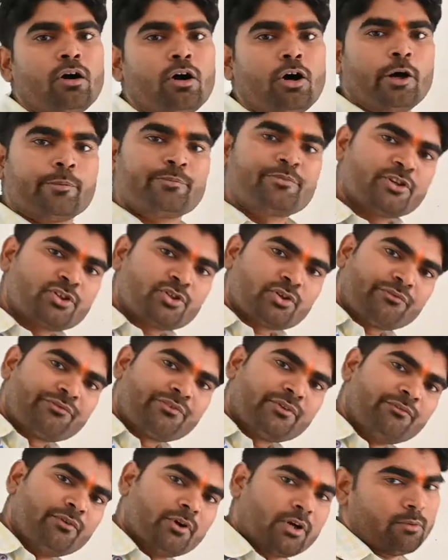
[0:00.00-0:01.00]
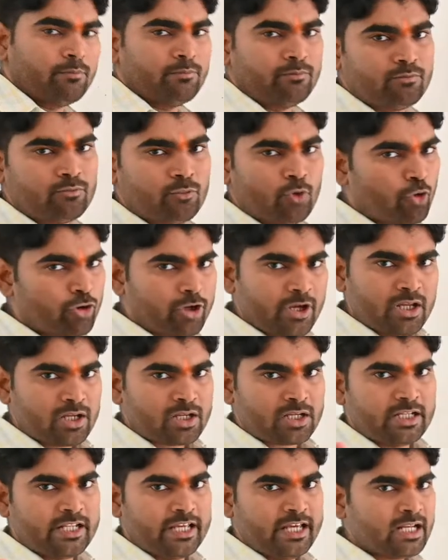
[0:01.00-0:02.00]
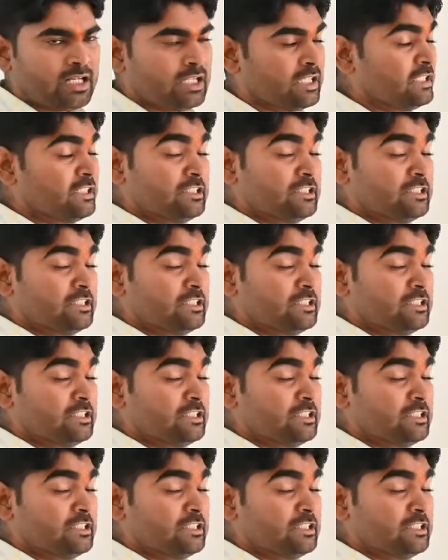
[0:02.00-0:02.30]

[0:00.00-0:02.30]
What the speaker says: object of the verb. Okay. Clear?